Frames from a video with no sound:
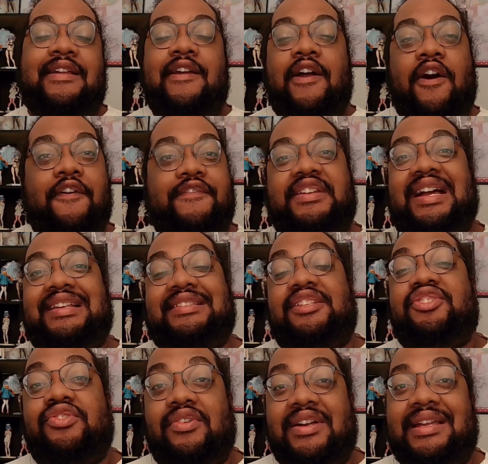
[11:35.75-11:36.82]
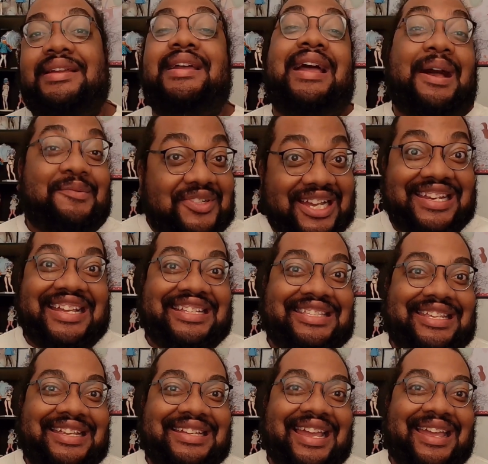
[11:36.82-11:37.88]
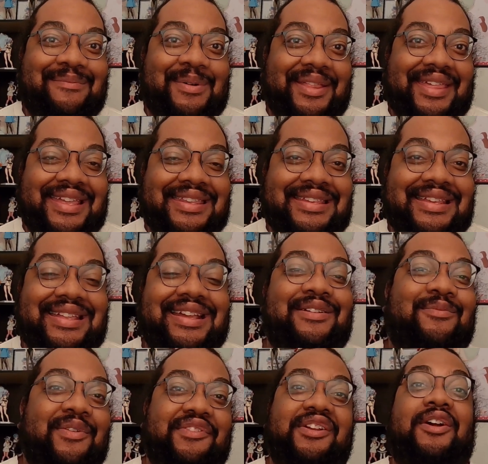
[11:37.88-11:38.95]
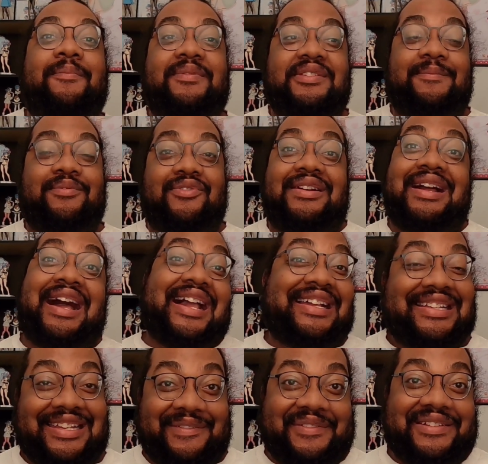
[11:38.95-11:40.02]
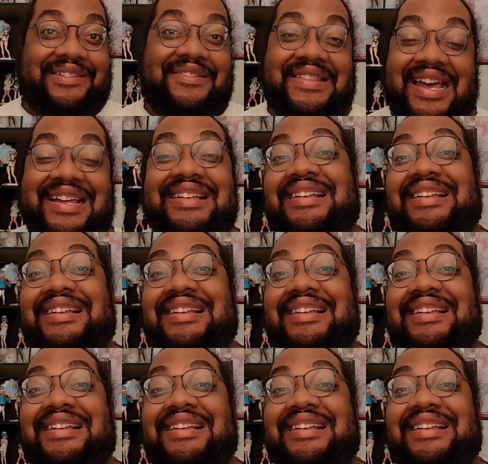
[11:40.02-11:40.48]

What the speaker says: Hope you guys enjoy. I'm trying to hit 10K by the end of the year, and with your help and support, I could definitely do that.